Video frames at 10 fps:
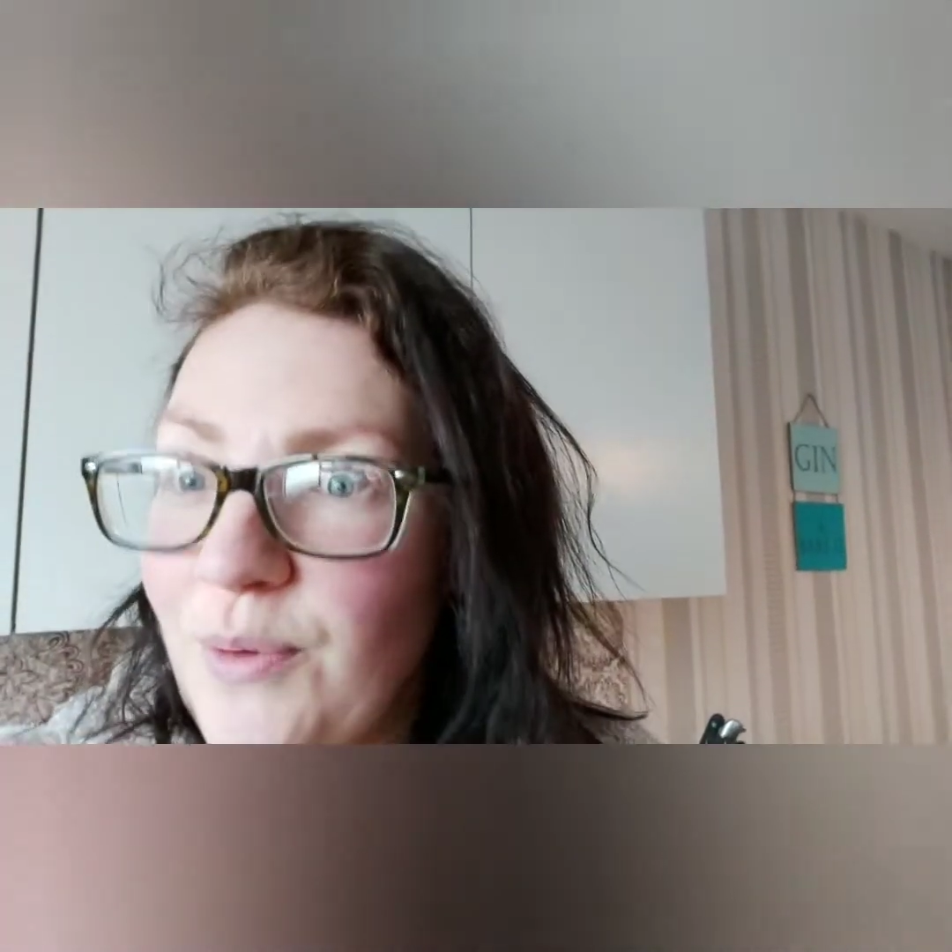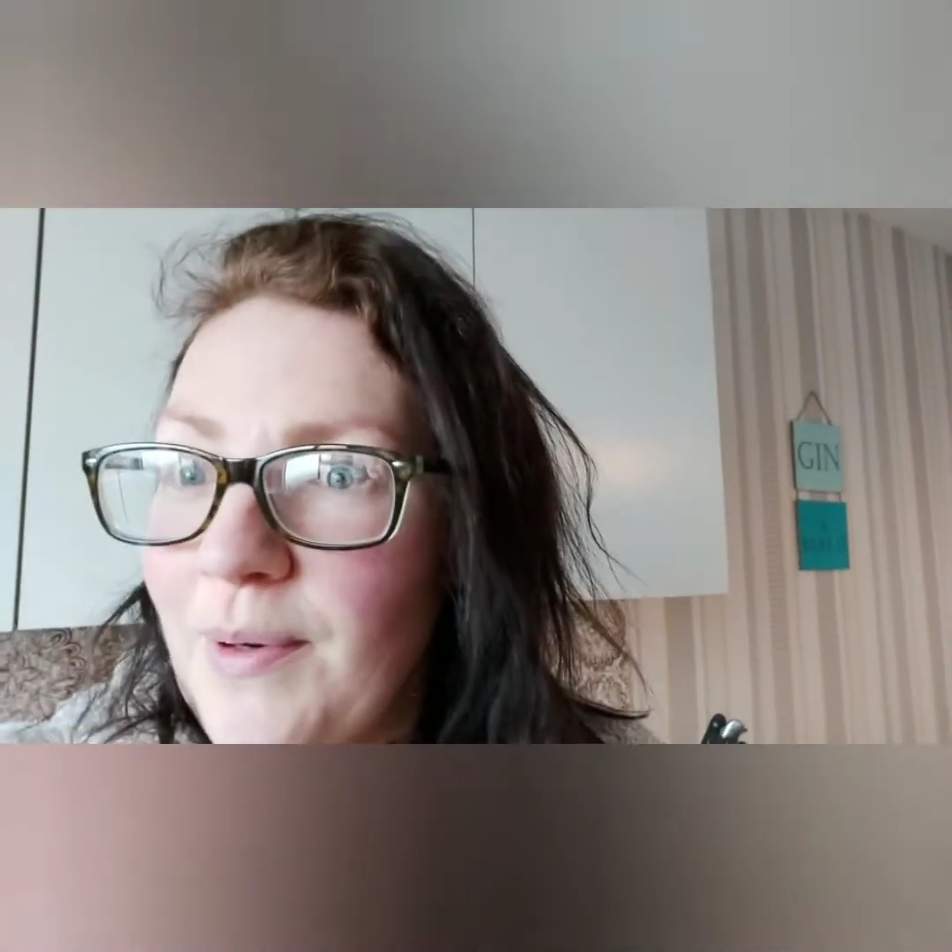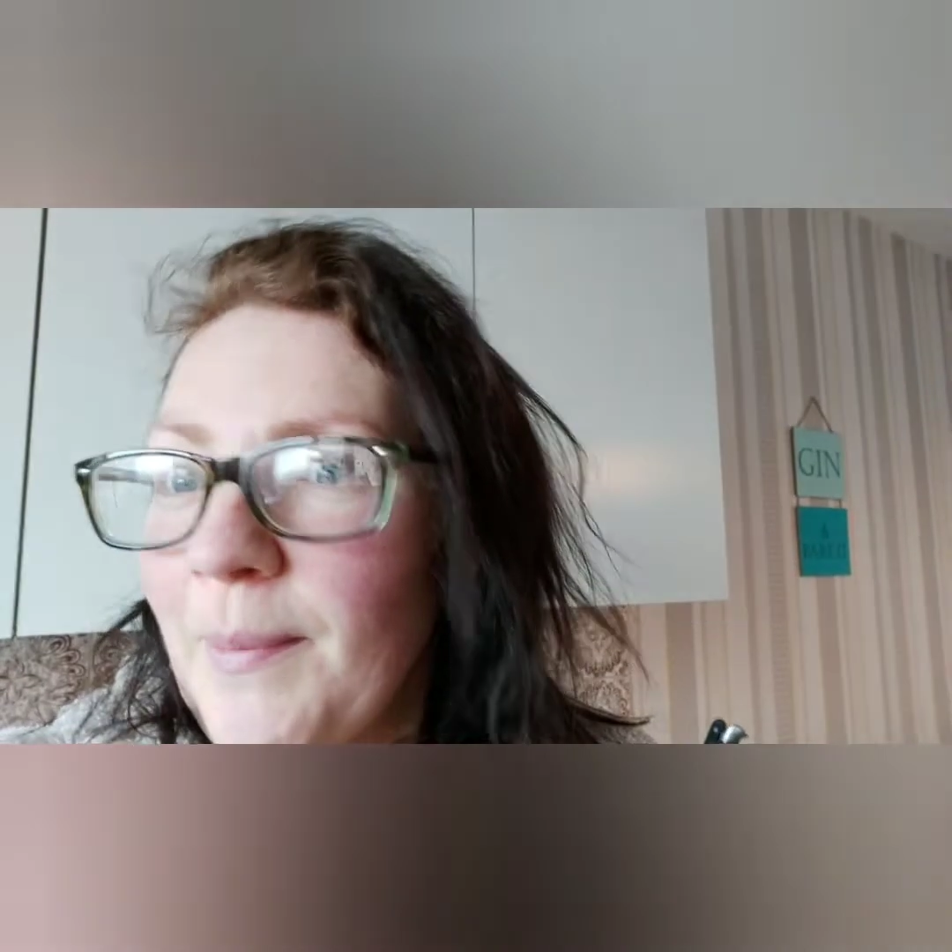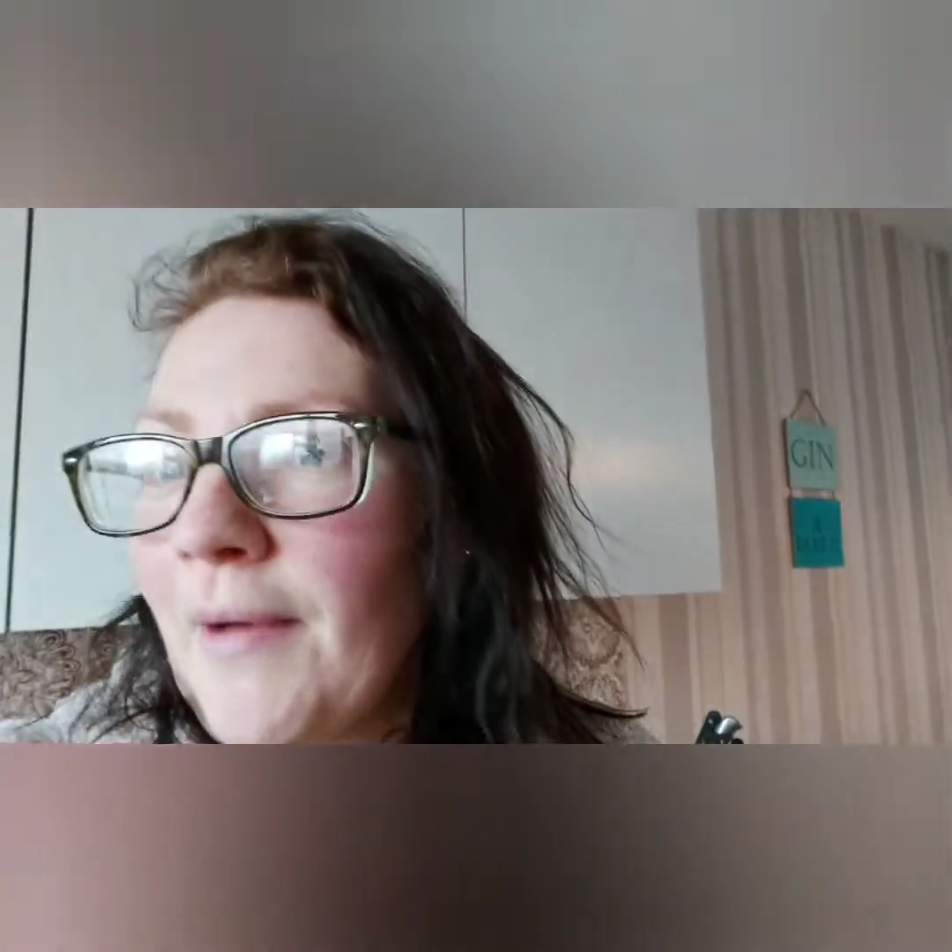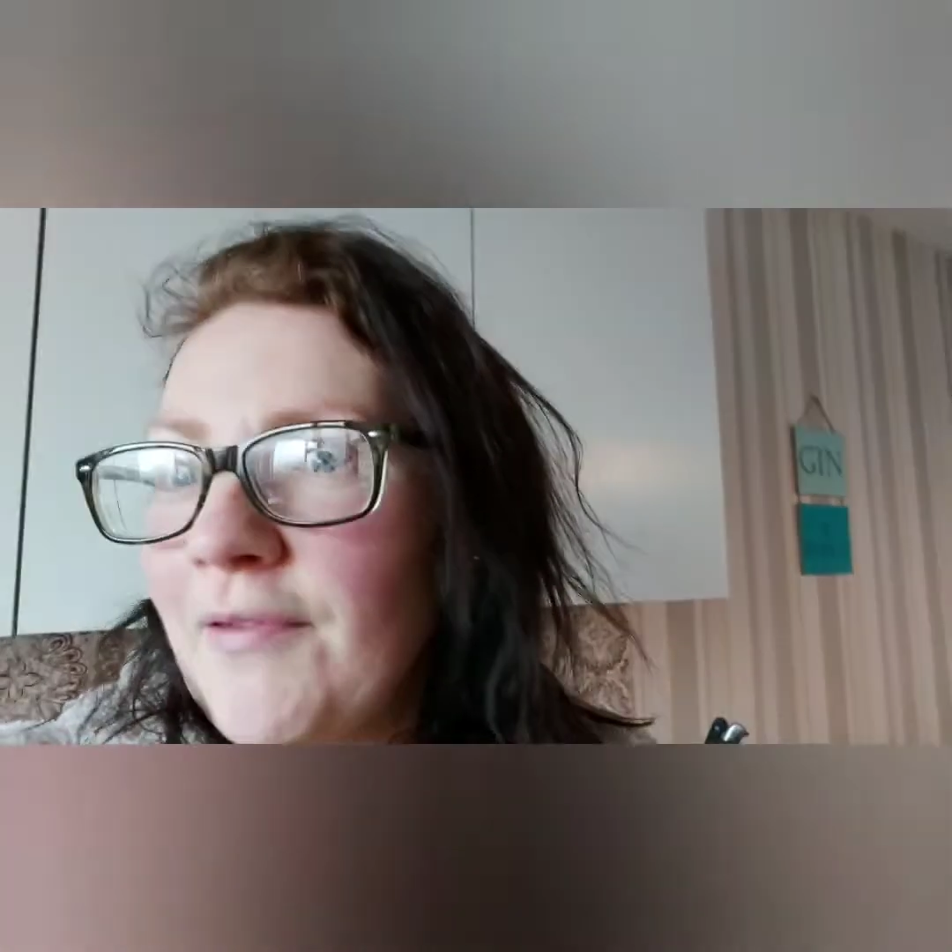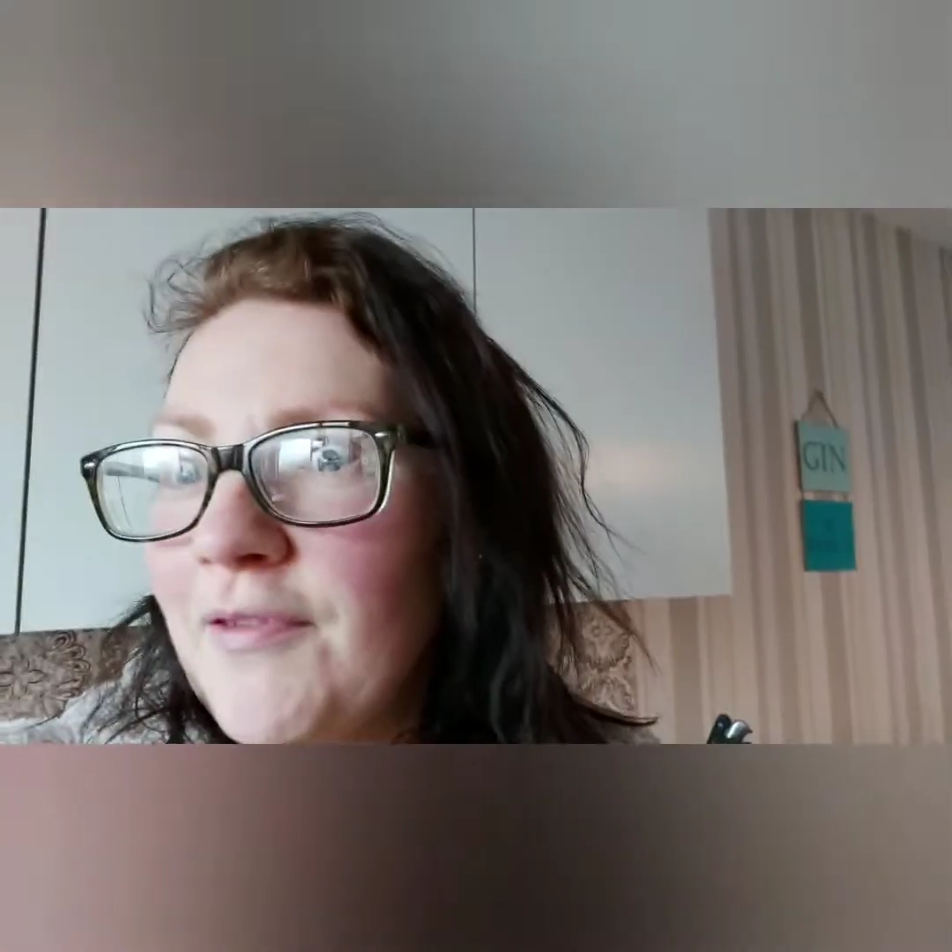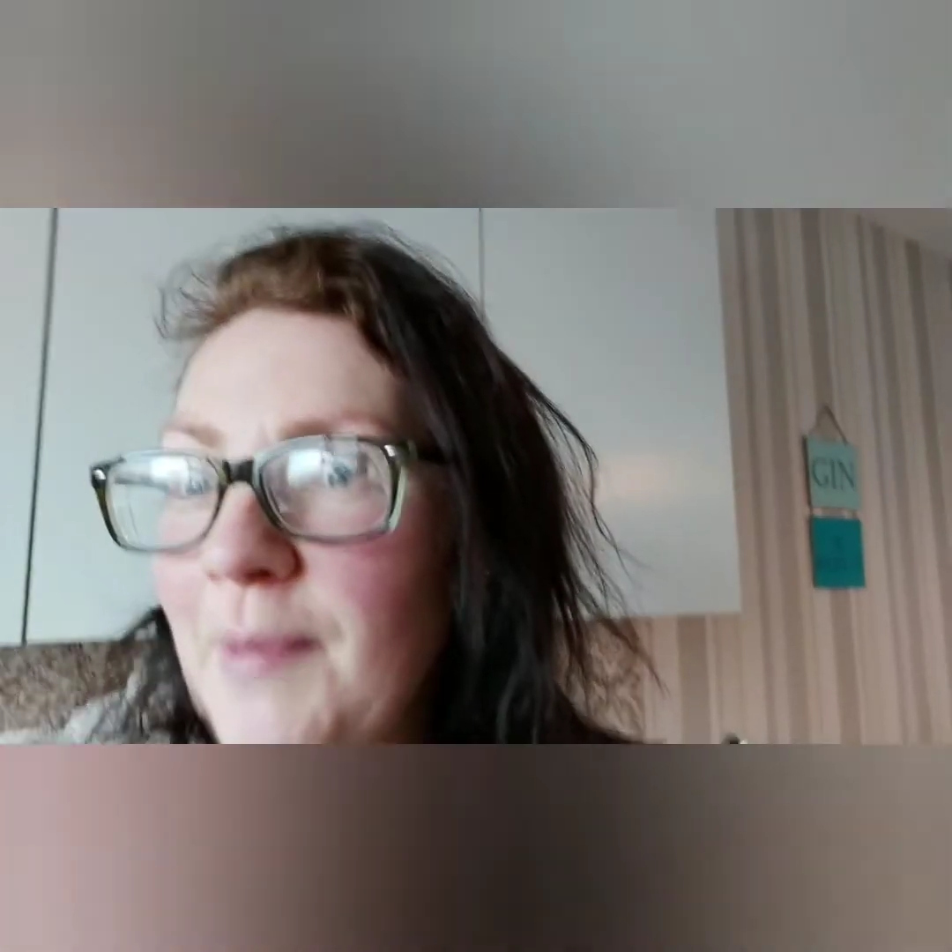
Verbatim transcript: what I'm having for